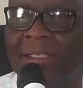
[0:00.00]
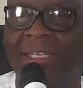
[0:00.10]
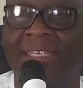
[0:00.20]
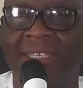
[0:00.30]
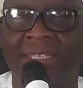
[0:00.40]

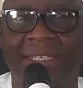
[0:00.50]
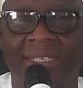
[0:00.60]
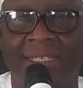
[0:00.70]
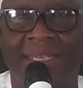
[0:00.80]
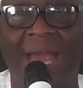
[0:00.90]
the
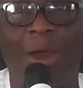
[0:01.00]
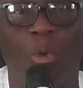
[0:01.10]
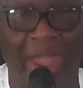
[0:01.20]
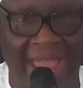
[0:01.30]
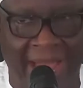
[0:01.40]
citizens
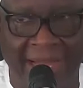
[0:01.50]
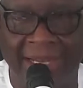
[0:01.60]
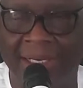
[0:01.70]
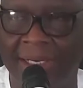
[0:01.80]
aware